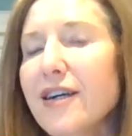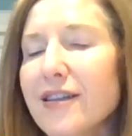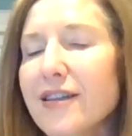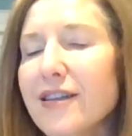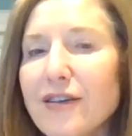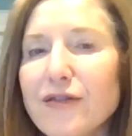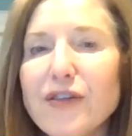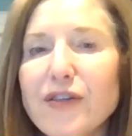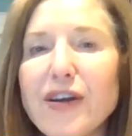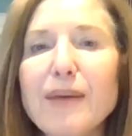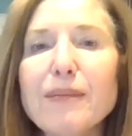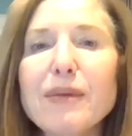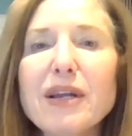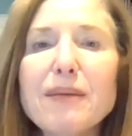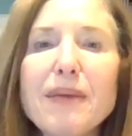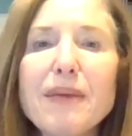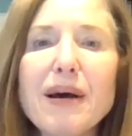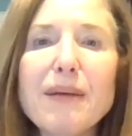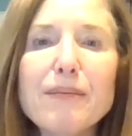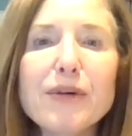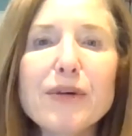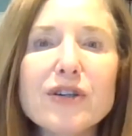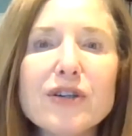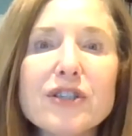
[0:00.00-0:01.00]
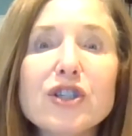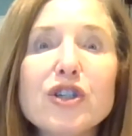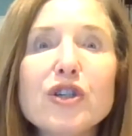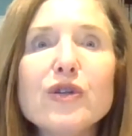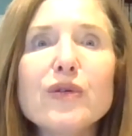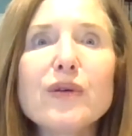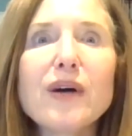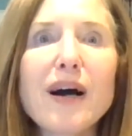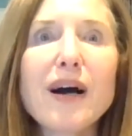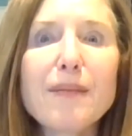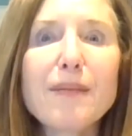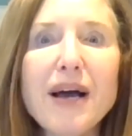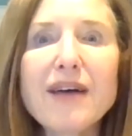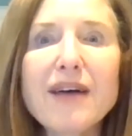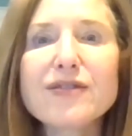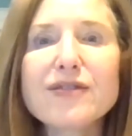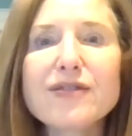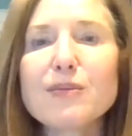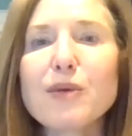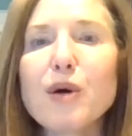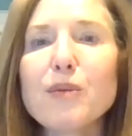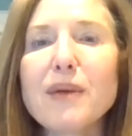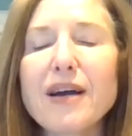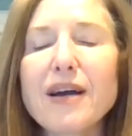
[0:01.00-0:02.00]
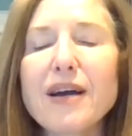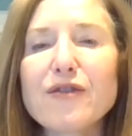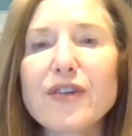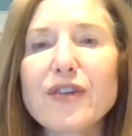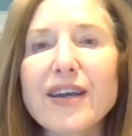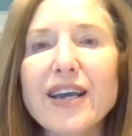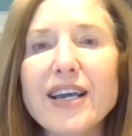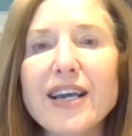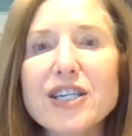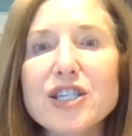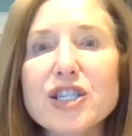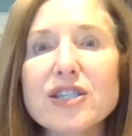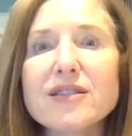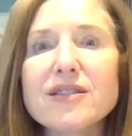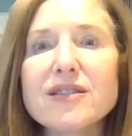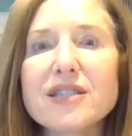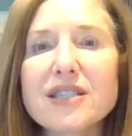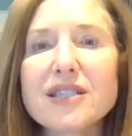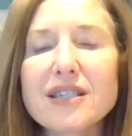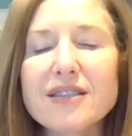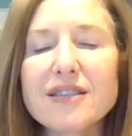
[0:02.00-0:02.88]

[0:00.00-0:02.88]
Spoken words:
their family member to have some home modifications.